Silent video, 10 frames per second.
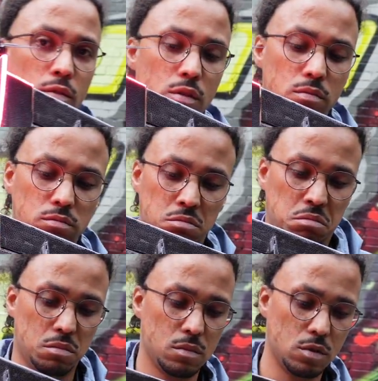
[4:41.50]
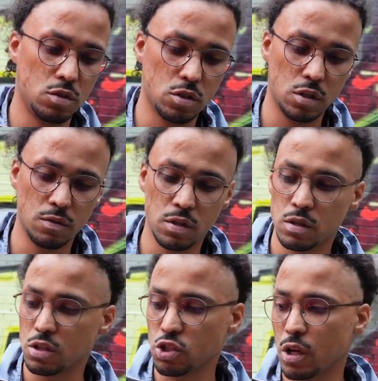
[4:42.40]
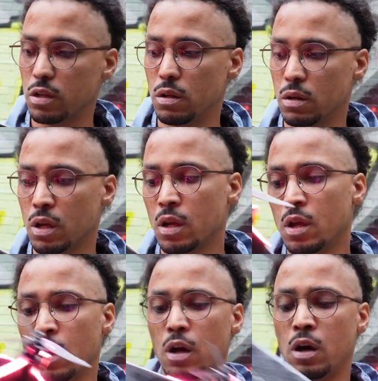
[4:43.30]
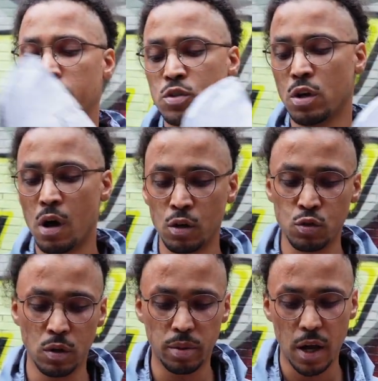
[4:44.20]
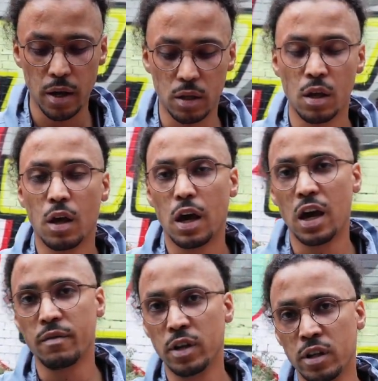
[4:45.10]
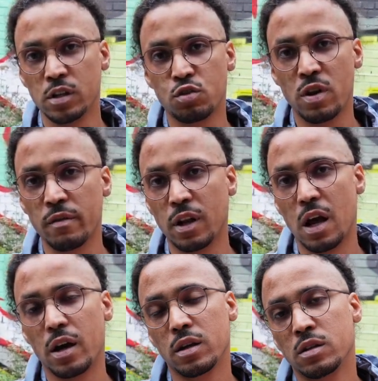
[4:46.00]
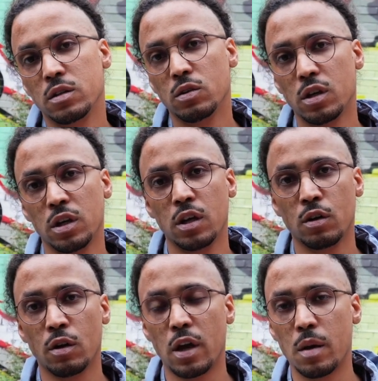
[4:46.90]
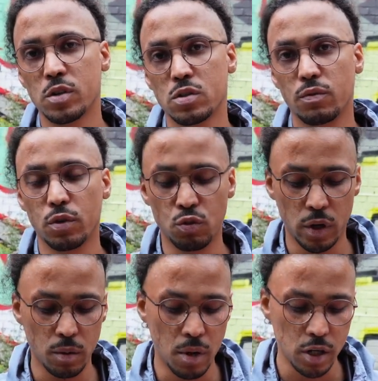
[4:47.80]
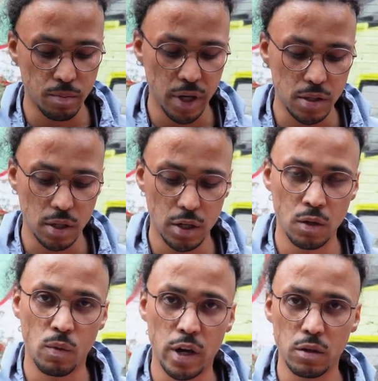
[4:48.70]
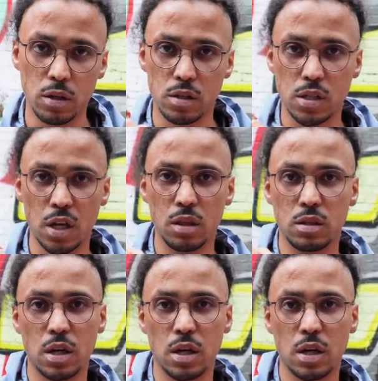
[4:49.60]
love it. It just gives it the shiny look. Um, so how to apply it? I have a little travel iron. You can get it on Amazon for 20 bucks basically where you can set the